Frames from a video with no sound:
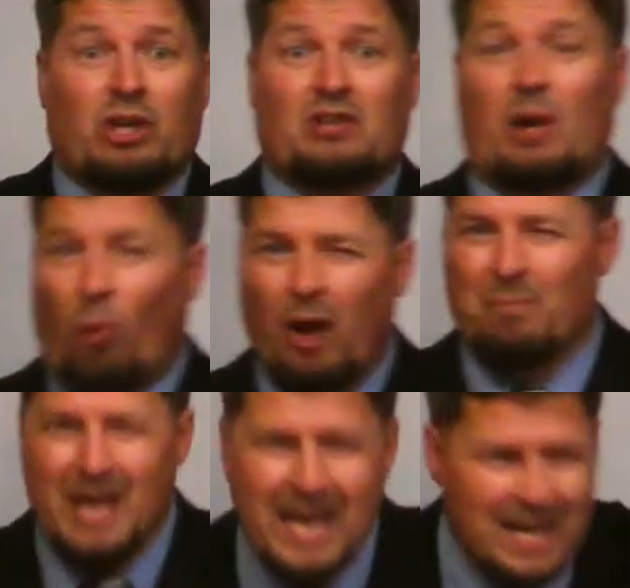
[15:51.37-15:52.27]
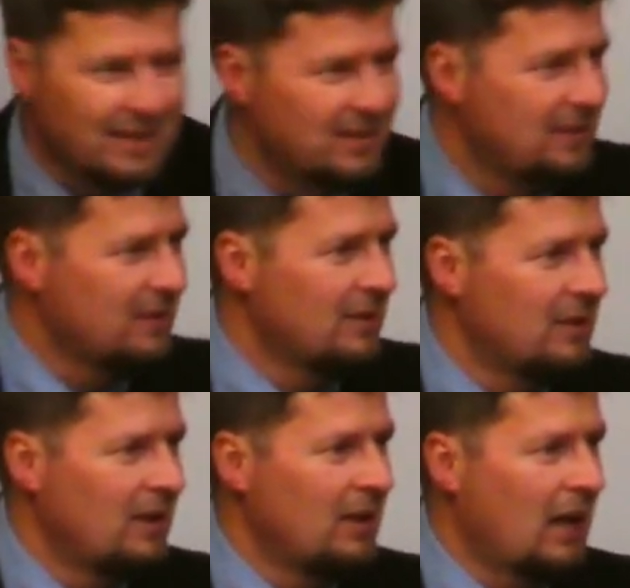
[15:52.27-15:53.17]
And he's like, What, me?
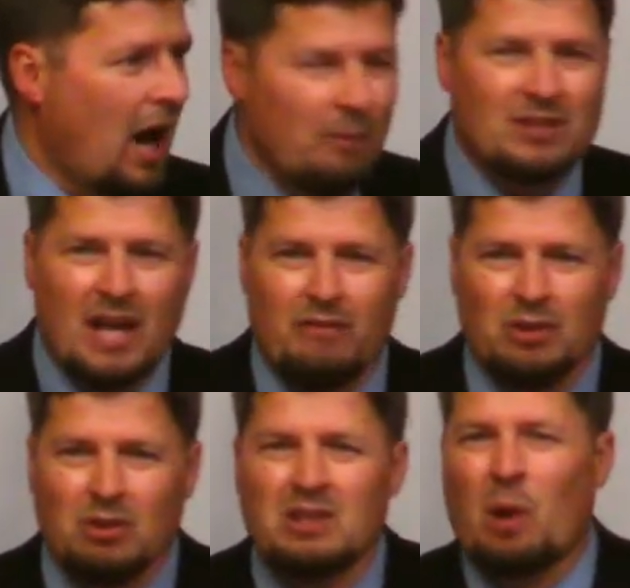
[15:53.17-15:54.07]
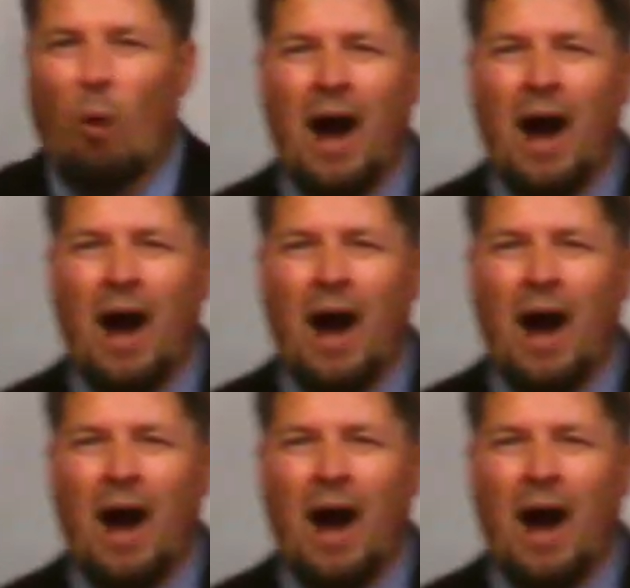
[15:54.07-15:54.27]
I'm going to save Israel. He's like, Why